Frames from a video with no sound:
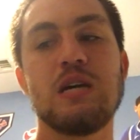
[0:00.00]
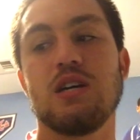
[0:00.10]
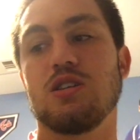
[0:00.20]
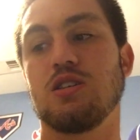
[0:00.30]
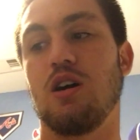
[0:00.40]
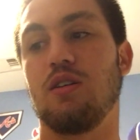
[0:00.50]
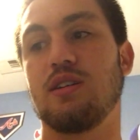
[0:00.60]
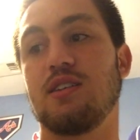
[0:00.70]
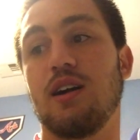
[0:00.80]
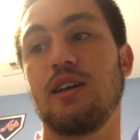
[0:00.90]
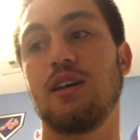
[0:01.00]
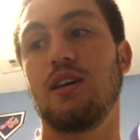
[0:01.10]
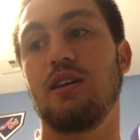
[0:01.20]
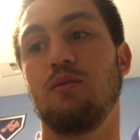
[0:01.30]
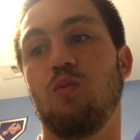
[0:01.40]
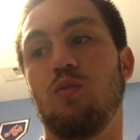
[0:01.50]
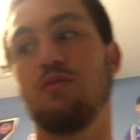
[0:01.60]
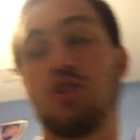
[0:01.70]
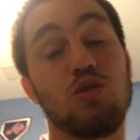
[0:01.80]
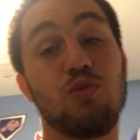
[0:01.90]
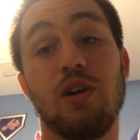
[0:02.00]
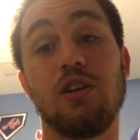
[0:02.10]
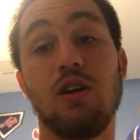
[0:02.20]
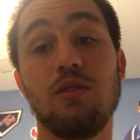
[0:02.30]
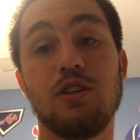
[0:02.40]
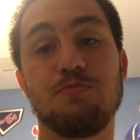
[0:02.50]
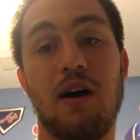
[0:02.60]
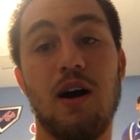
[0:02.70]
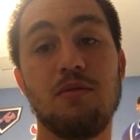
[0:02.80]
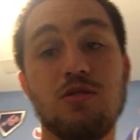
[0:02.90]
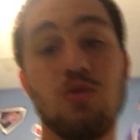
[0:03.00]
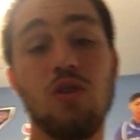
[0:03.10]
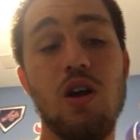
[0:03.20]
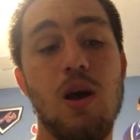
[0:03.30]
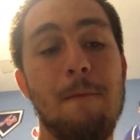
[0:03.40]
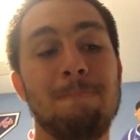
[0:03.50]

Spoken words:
So Kentucky goes 1-0 in this Bahamas tour.